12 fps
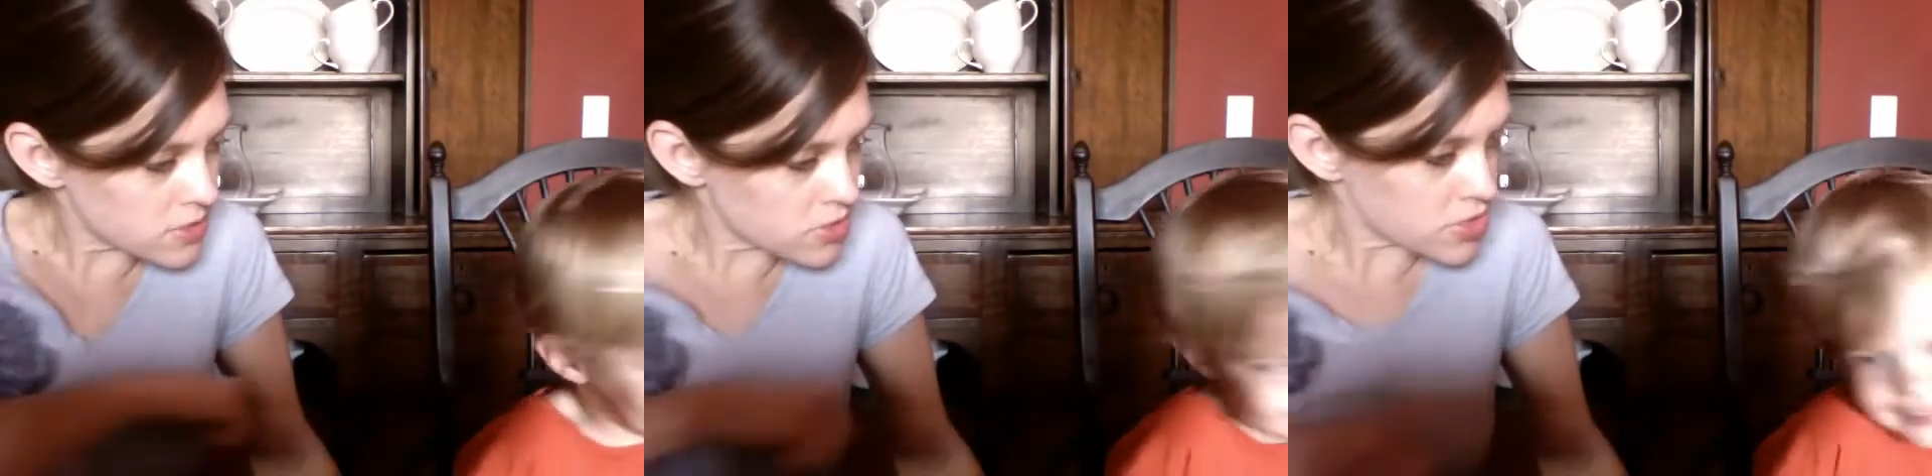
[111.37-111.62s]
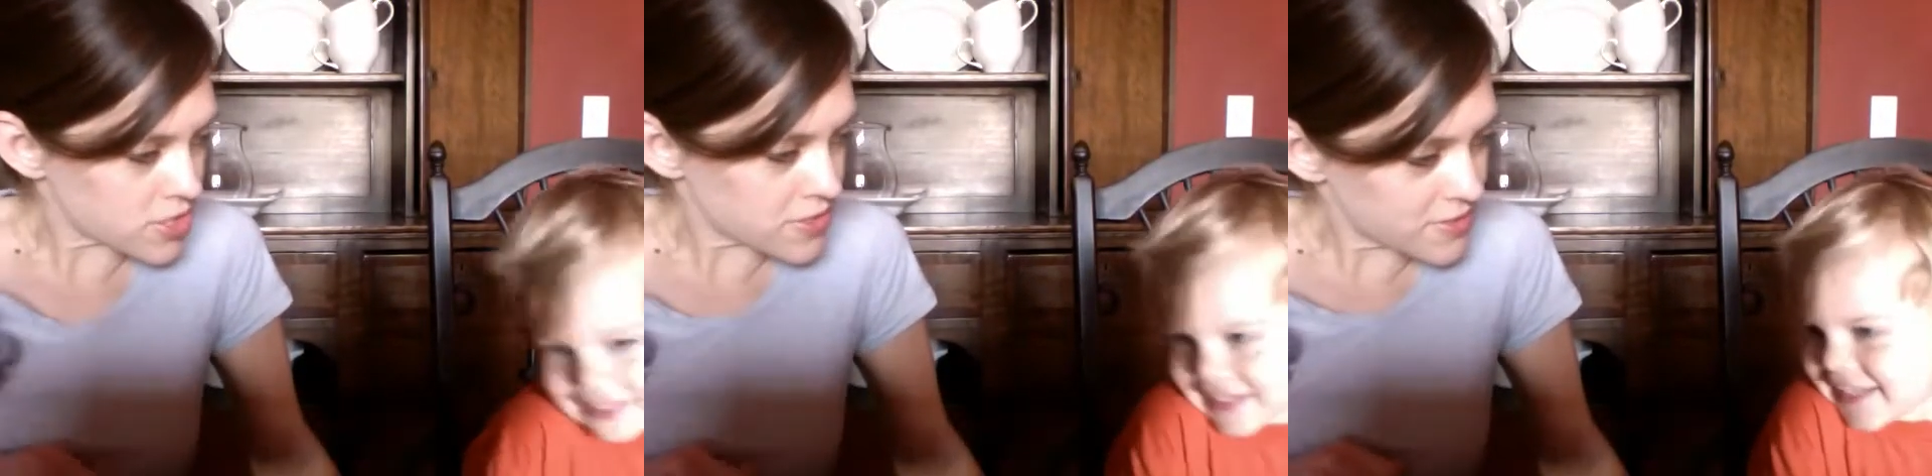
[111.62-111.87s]

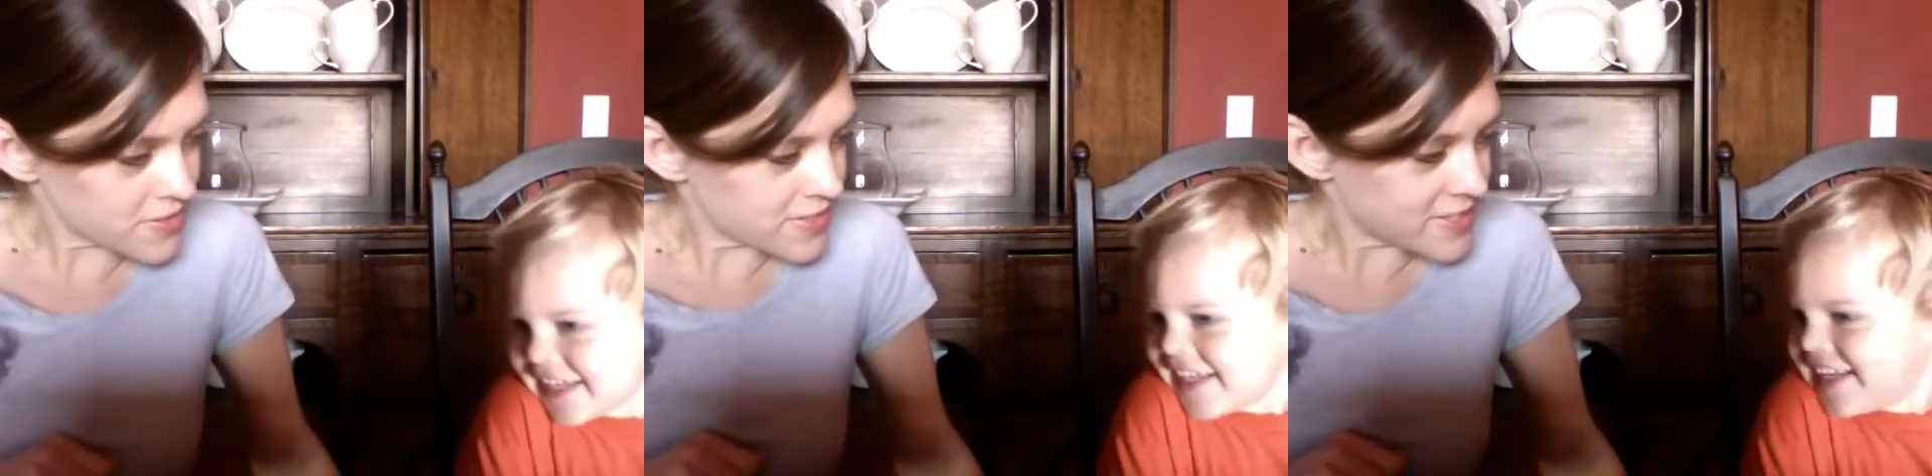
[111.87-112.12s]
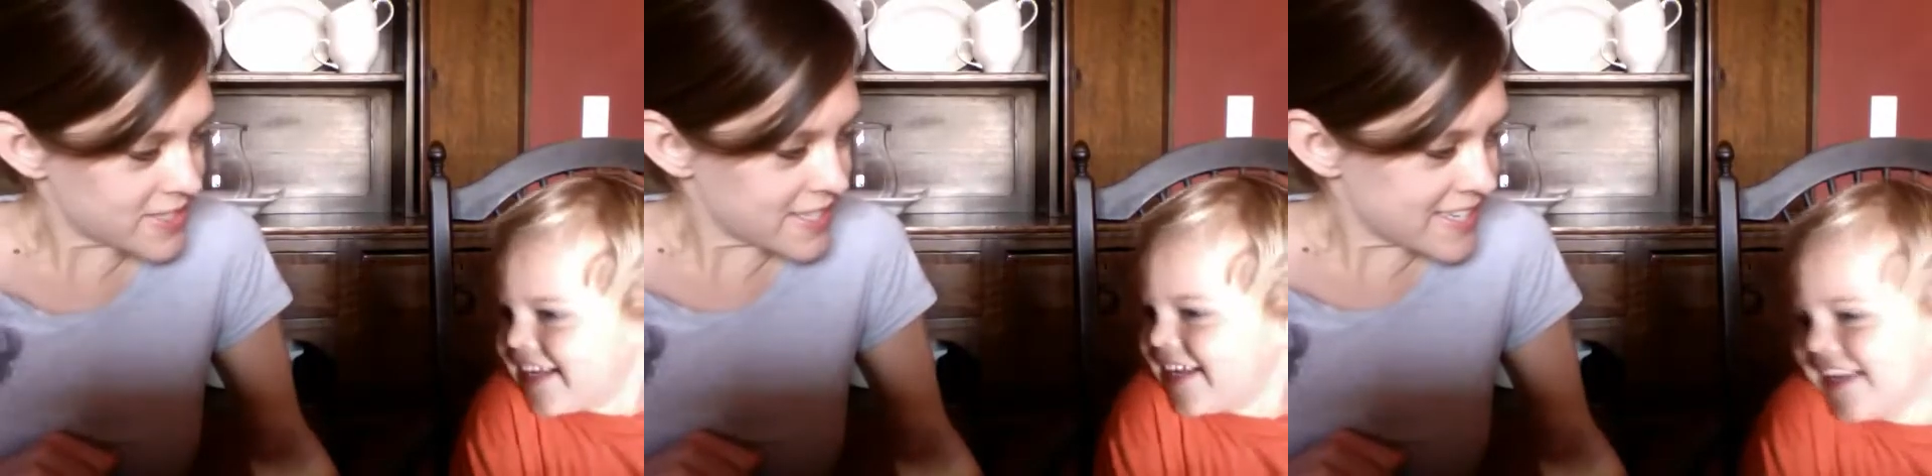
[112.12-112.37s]
aren't you?
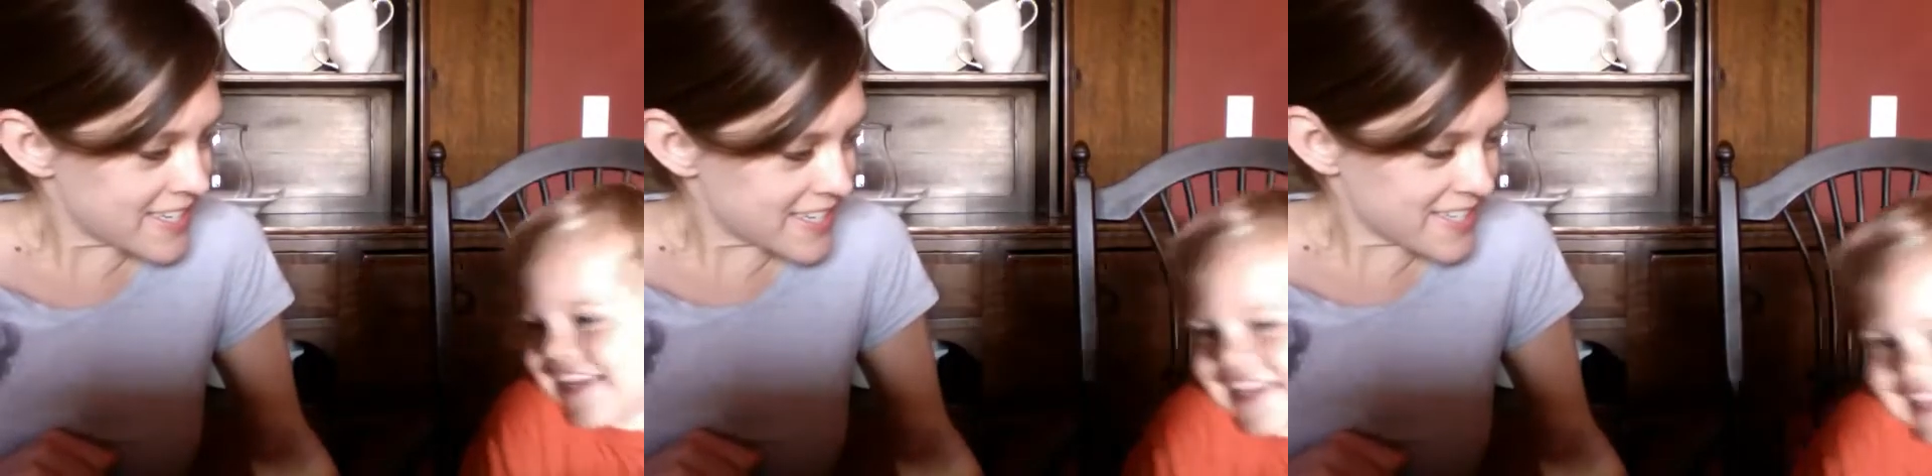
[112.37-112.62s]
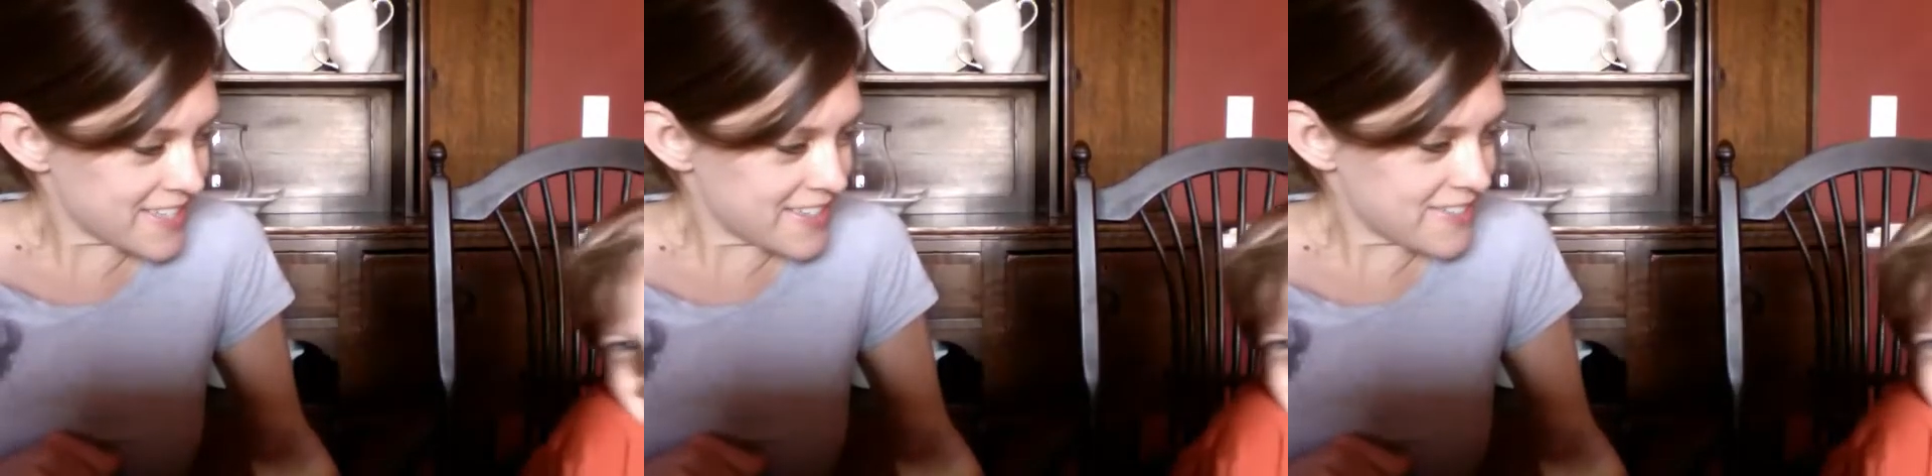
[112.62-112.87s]

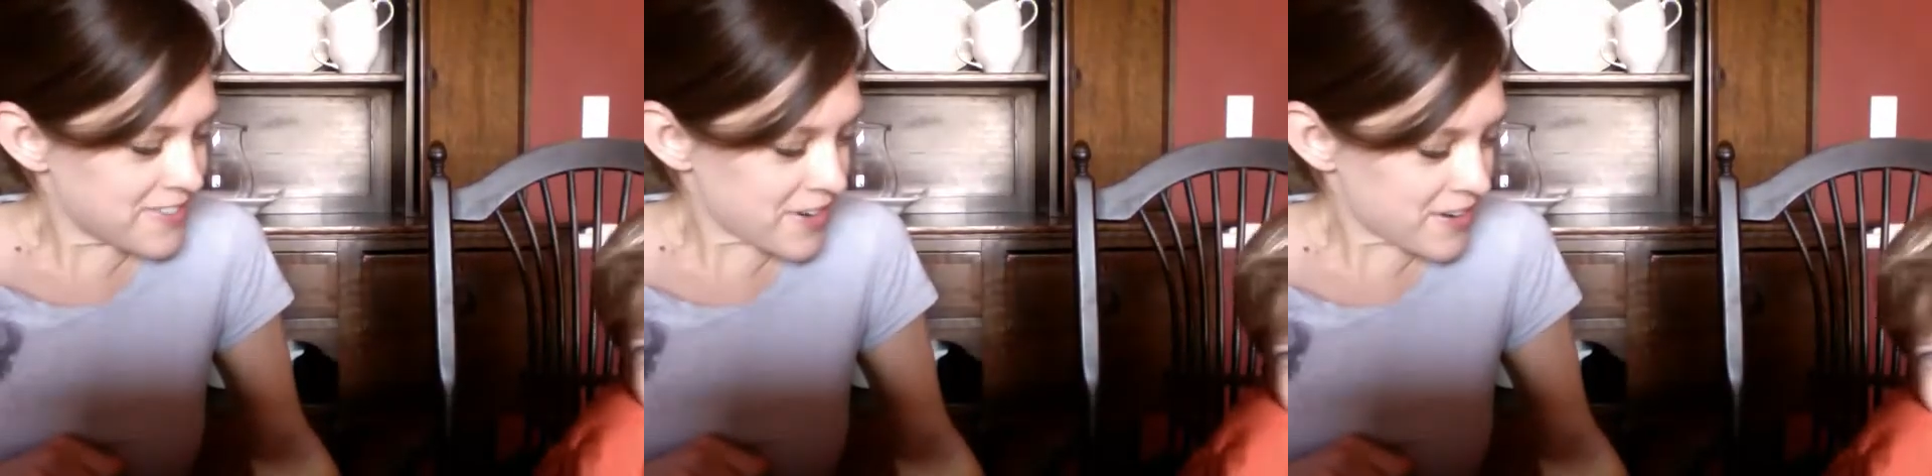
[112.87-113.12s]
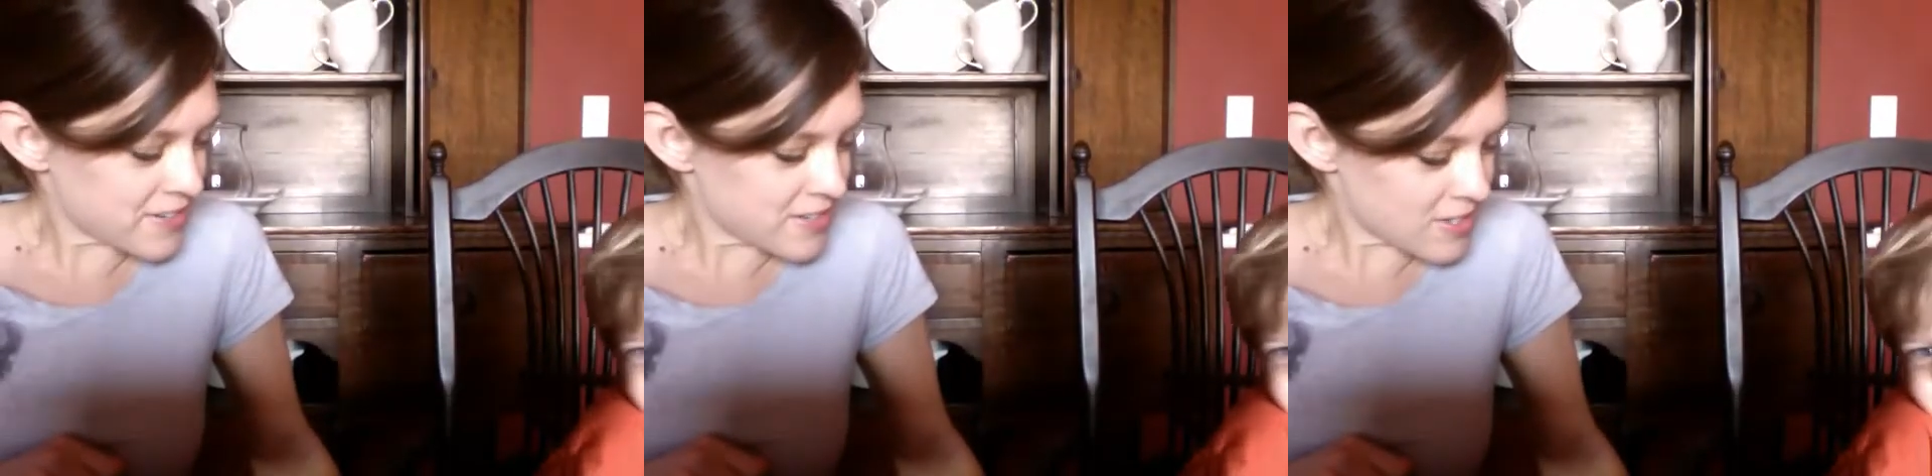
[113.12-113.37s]

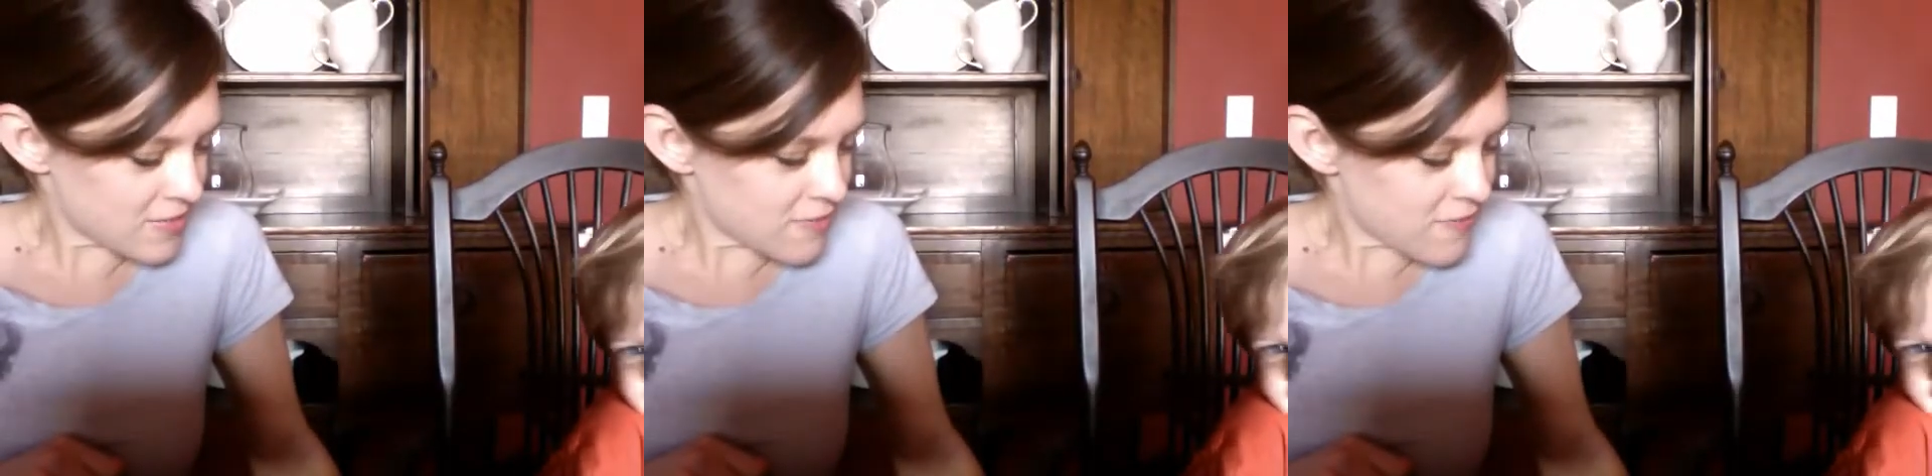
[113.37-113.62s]
Growing so